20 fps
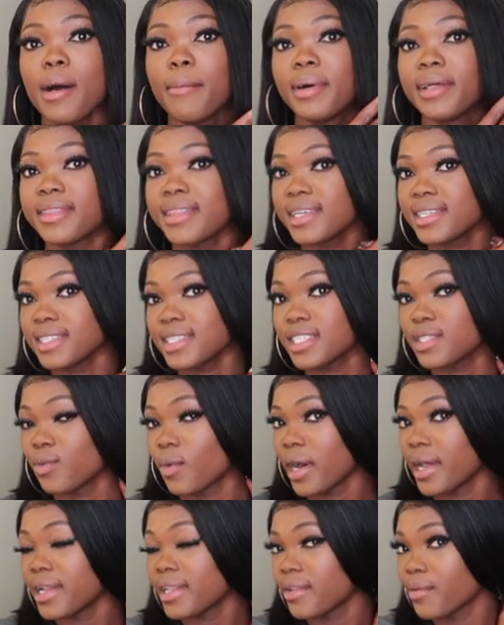But this is
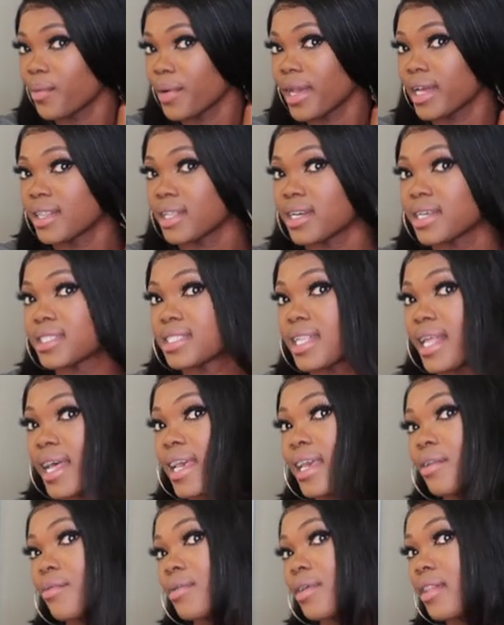what the wig looks
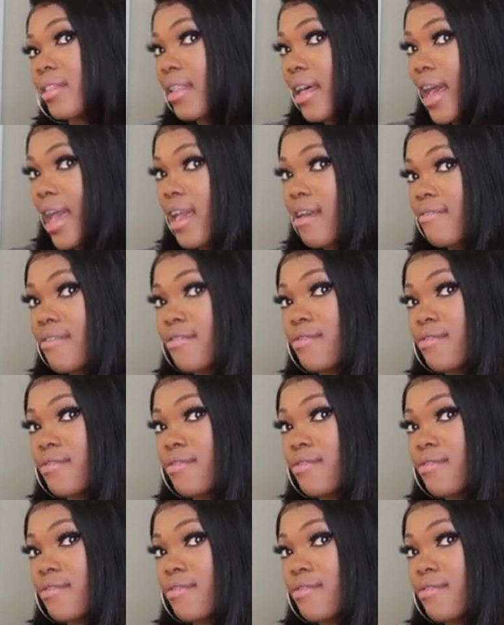like in real life.